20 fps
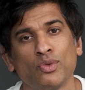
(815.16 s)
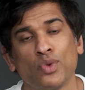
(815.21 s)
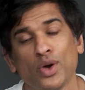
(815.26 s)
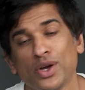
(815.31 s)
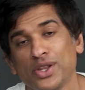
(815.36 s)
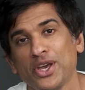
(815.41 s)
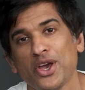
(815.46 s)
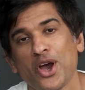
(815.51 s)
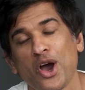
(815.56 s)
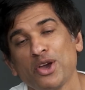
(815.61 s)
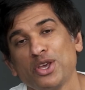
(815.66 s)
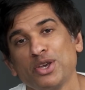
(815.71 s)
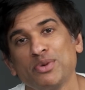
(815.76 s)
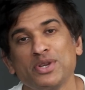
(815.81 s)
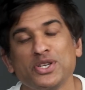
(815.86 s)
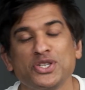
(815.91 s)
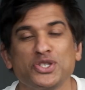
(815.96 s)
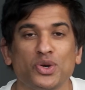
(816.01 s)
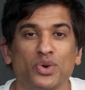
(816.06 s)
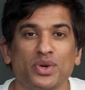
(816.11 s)
Really hope
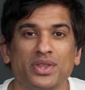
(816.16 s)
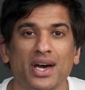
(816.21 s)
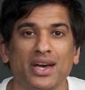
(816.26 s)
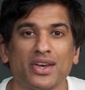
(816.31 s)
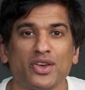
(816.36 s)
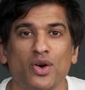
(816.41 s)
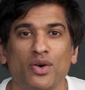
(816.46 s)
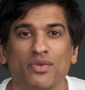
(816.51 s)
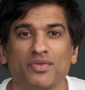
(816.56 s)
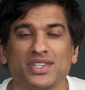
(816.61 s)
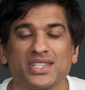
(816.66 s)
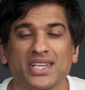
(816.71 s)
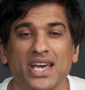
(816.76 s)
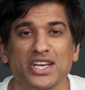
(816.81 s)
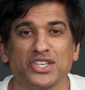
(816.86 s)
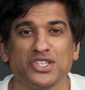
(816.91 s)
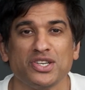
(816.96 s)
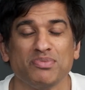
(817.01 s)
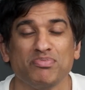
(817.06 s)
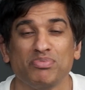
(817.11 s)
you enjoyed that
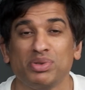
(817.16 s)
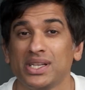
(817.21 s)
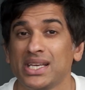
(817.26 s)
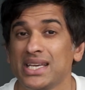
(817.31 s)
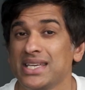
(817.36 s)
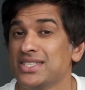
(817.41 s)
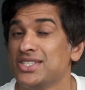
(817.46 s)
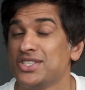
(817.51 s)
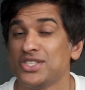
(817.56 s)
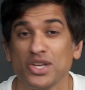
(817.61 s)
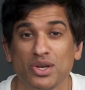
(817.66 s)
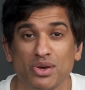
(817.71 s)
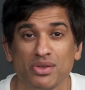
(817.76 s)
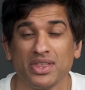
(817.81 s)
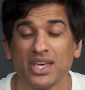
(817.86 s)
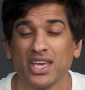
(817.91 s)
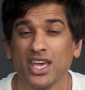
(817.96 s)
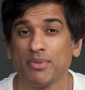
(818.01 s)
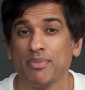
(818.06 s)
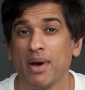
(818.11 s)
conversation. Please do
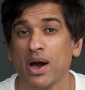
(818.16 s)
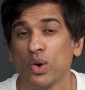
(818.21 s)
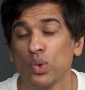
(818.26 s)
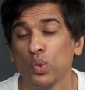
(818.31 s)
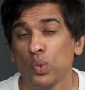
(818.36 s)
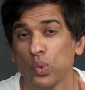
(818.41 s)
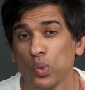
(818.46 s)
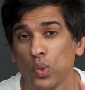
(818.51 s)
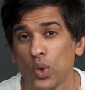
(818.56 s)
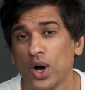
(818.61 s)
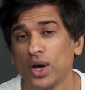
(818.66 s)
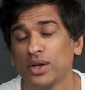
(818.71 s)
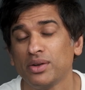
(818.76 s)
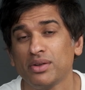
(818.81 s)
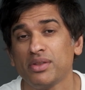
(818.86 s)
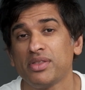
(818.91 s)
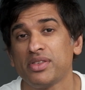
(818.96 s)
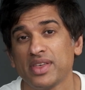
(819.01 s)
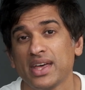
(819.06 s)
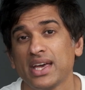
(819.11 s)
think about
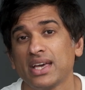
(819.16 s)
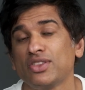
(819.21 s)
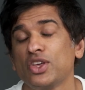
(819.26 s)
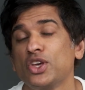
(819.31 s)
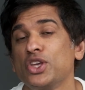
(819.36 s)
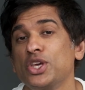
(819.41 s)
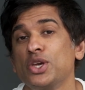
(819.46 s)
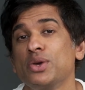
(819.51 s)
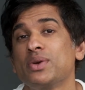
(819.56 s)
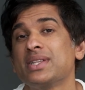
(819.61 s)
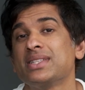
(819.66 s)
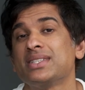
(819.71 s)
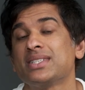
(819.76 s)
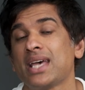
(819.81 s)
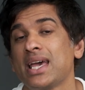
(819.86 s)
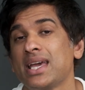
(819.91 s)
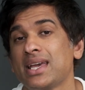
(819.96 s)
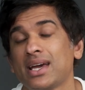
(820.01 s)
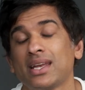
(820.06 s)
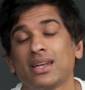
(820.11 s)
one thing that you can
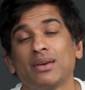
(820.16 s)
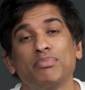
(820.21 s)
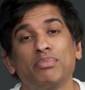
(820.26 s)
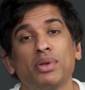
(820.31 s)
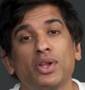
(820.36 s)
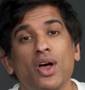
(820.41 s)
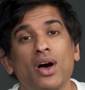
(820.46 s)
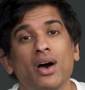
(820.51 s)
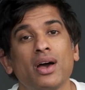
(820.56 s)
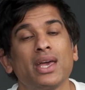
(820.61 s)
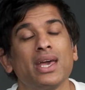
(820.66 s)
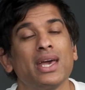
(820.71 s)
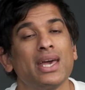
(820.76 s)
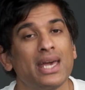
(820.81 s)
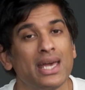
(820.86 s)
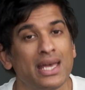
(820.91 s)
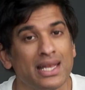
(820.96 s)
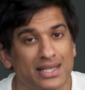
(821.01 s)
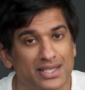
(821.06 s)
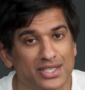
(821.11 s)
take and apply
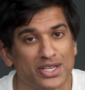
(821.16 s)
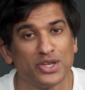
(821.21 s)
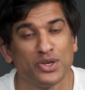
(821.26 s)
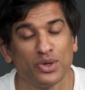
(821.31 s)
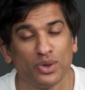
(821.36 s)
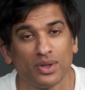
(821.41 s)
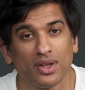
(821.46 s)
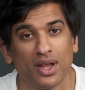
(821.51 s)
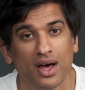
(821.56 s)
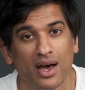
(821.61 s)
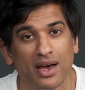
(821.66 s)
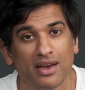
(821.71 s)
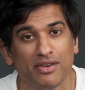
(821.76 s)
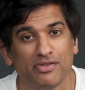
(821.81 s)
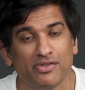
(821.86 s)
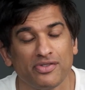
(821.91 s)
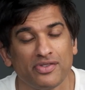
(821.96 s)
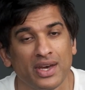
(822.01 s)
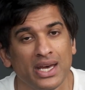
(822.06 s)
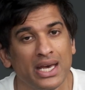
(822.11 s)
into your
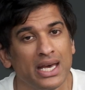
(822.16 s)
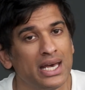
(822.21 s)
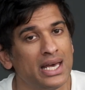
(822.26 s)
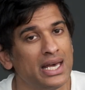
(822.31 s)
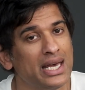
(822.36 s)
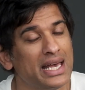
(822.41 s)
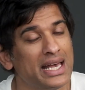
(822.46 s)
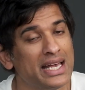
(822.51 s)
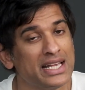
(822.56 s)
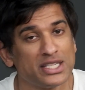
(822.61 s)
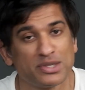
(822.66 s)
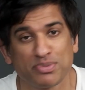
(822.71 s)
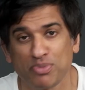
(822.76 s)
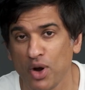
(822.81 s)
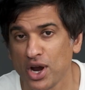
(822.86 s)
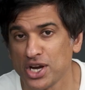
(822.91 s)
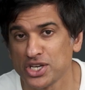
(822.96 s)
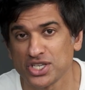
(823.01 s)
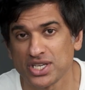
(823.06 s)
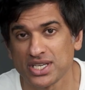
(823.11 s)
life.
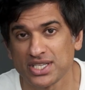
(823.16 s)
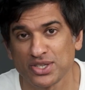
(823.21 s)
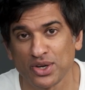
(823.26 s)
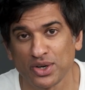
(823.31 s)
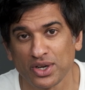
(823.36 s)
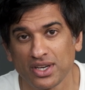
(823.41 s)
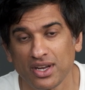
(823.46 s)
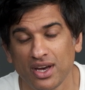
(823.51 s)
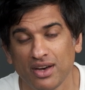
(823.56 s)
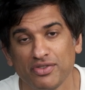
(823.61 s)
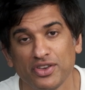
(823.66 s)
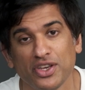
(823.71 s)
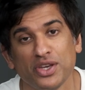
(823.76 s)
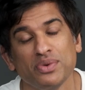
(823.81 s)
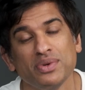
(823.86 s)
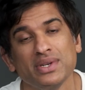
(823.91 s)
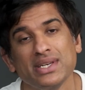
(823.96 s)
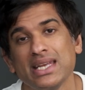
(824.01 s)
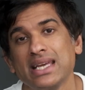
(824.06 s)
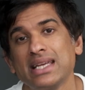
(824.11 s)
Inspiration is not enough,
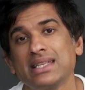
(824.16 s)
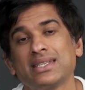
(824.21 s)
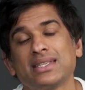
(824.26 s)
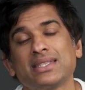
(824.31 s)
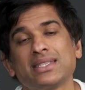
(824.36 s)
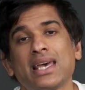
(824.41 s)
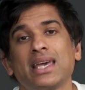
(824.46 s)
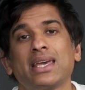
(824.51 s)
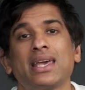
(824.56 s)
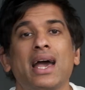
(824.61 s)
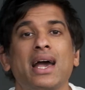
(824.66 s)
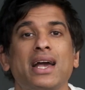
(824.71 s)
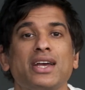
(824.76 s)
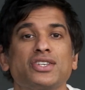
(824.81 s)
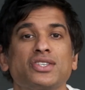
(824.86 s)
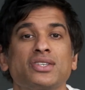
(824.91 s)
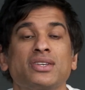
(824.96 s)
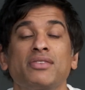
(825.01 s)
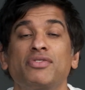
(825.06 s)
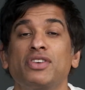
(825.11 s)
you need to take
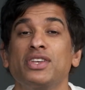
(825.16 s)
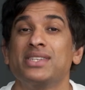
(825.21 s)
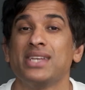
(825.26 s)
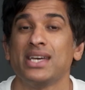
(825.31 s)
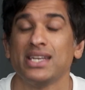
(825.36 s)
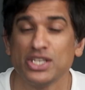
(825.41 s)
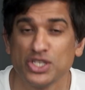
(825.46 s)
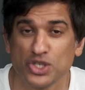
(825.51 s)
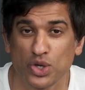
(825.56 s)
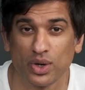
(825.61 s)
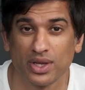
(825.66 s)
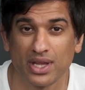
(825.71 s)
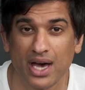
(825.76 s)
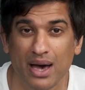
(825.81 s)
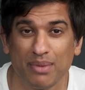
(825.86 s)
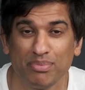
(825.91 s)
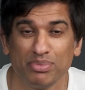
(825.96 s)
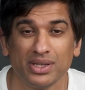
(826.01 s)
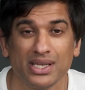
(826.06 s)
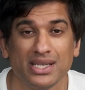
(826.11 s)
action. If you did enjoy
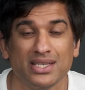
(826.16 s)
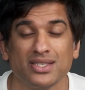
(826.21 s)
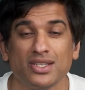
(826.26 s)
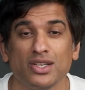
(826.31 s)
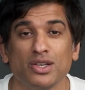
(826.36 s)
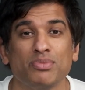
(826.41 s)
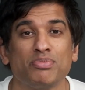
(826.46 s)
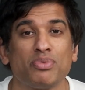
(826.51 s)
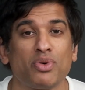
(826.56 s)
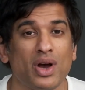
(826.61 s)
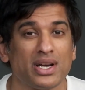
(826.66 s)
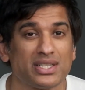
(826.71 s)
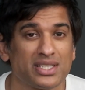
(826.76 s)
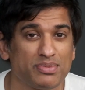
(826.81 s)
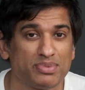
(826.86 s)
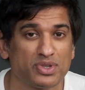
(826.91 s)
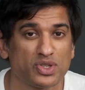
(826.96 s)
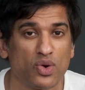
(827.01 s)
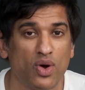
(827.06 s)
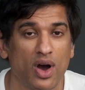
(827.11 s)
that, please do press
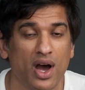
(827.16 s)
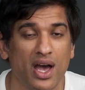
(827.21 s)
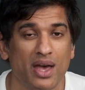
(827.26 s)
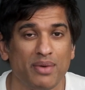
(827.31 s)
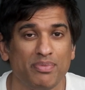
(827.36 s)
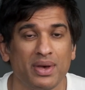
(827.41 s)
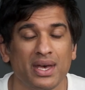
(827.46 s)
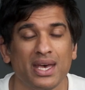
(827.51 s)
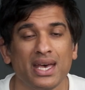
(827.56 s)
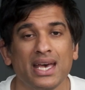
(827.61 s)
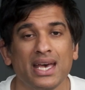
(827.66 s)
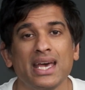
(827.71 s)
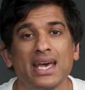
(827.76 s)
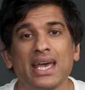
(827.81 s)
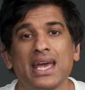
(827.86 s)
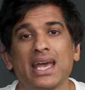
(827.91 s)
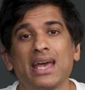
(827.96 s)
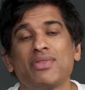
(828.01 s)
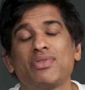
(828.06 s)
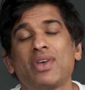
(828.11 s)
subscribe,
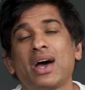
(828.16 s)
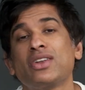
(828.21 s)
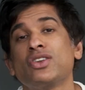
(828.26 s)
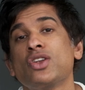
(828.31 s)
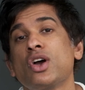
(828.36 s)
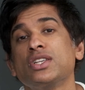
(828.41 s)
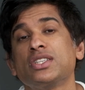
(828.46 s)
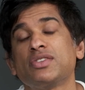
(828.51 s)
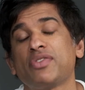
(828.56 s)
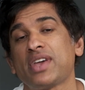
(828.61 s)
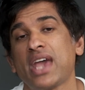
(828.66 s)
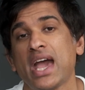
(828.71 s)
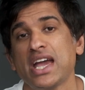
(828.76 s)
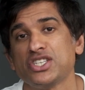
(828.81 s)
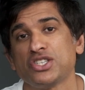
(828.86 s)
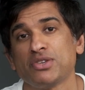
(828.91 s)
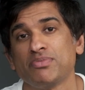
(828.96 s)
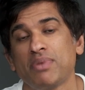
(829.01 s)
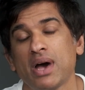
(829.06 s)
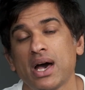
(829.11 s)
hit that
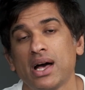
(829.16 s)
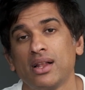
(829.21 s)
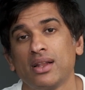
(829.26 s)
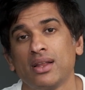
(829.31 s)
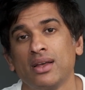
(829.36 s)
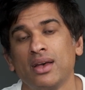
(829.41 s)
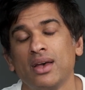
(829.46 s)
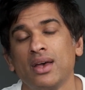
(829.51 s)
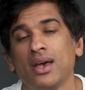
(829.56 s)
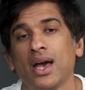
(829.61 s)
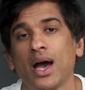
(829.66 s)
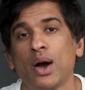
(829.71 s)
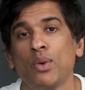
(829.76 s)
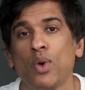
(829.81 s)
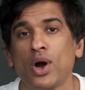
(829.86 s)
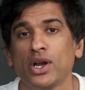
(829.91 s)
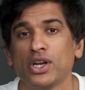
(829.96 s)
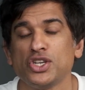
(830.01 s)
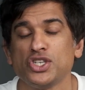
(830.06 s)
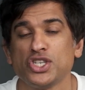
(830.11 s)
notification bell,
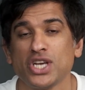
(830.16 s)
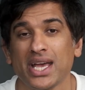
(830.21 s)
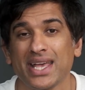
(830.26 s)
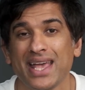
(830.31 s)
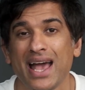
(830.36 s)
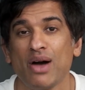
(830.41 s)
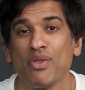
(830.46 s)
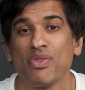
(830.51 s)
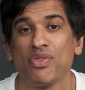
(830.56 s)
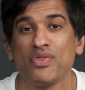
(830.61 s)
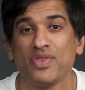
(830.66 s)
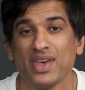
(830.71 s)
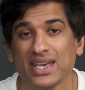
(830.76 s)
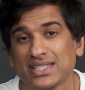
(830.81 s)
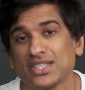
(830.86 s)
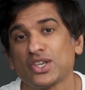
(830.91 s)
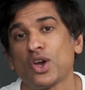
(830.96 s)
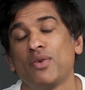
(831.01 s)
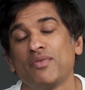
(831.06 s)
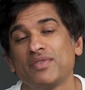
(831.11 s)
and why not check out
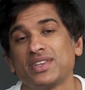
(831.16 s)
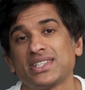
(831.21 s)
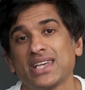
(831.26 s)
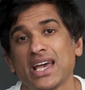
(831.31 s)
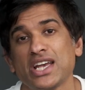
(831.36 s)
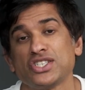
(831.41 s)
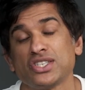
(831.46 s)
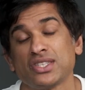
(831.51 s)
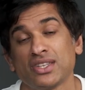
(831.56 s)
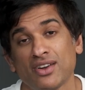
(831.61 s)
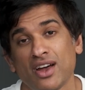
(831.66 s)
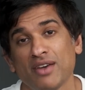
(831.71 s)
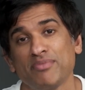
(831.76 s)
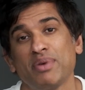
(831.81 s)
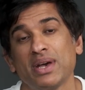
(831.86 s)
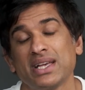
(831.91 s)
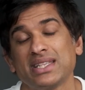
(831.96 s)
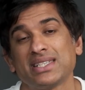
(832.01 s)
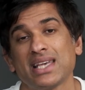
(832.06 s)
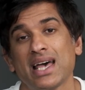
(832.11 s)
this conversation that I
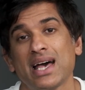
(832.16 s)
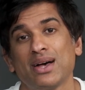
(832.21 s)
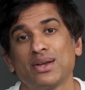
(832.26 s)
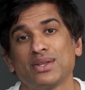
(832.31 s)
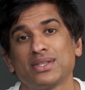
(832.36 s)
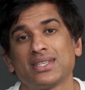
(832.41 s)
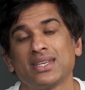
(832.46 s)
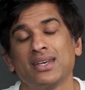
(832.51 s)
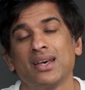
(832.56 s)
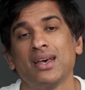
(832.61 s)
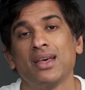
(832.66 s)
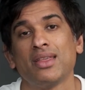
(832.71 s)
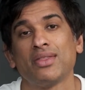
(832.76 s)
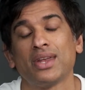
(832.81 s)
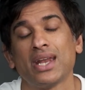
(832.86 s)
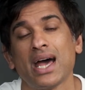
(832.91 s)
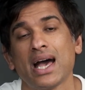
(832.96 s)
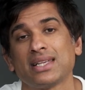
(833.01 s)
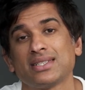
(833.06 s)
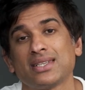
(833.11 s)
picked out
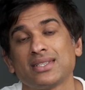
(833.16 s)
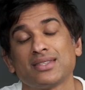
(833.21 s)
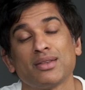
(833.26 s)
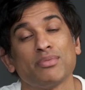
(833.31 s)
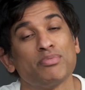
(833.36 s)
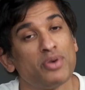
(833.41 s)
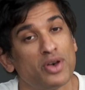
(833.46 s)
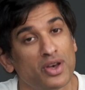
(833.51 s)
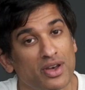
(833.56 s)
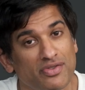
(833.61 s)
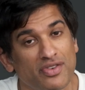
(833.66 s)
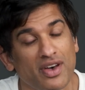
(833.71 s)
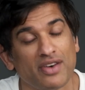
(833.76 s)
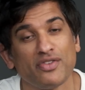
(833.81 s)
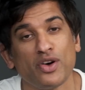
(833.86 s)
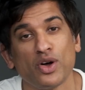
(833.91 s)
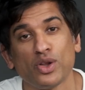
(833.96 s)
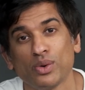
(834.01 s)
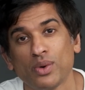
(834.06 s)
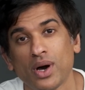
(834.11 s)
that acts as the
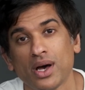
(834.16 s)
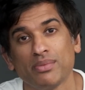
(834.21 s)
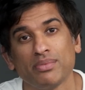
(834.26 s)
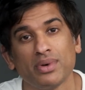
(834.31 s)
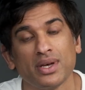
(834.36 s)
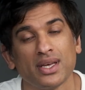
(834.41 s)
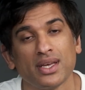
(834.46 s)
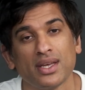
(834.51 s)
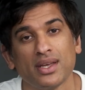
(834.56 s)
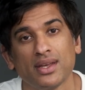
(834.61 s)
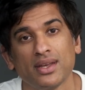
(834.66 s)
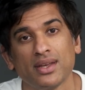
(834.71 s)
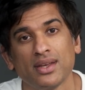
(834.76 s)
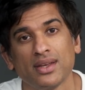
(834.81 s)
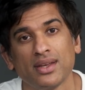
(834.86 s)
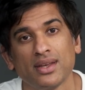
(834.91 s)
perfect follow-up.